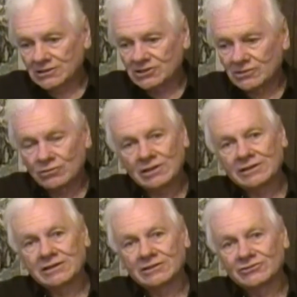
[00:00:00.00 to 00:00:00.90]
does he
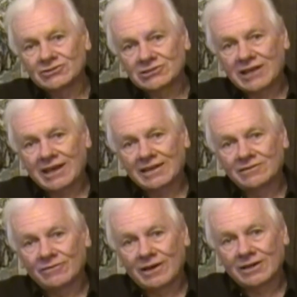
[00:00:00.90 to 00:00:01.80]
really
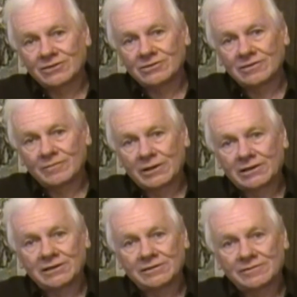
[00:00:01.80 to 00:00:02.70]
understand the value of
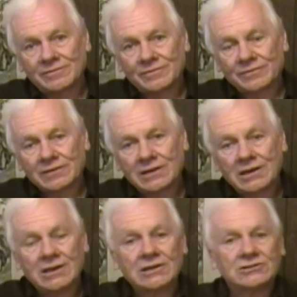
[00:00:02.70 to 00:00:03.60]
money?
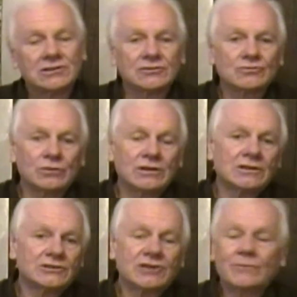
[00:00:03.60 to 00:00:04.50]
See, as
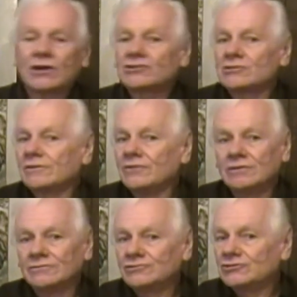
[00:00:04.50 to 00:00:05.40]
realize, I'm not sure if
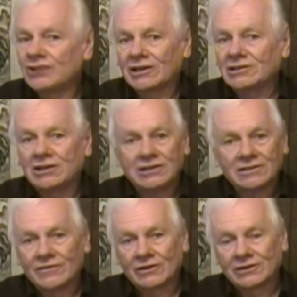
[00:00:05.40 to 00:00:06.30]
you've checked
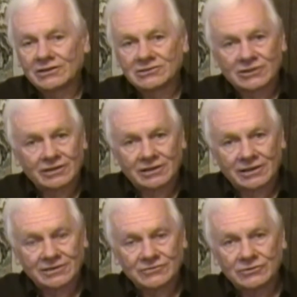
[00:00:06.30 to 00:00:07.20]
any of the links in the
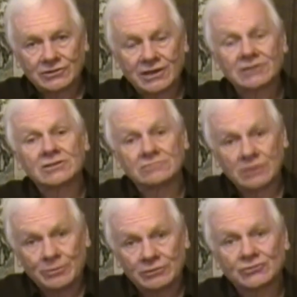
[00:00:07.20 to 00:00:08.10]
last few days, because
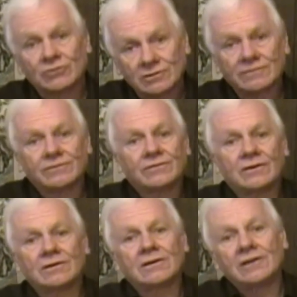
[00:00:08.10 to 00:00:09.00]
we've been sort of
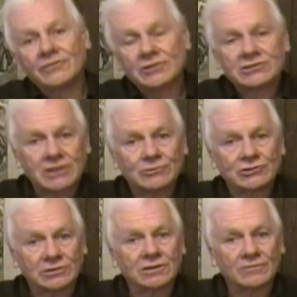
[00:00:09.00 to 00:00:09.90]
on this
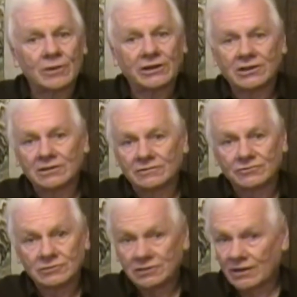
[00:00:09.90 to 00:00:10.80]
subject of money and
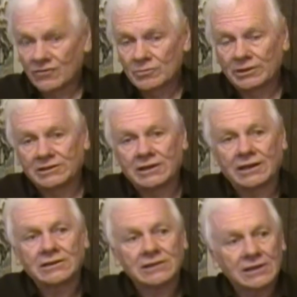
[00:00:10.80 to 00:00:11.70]
government
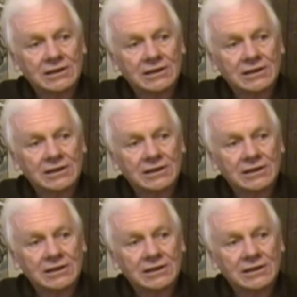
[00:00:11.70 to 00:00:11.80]
debt.